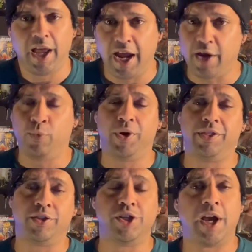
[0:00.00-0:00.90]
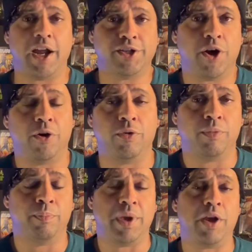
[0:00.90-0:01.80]
And with G I Joe
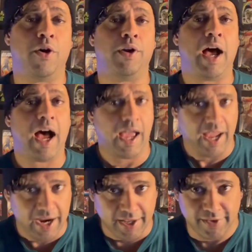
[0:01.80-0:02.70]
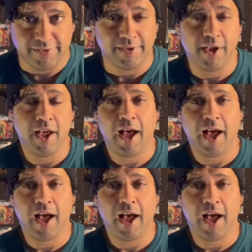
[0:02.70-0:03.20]
being on hiatus,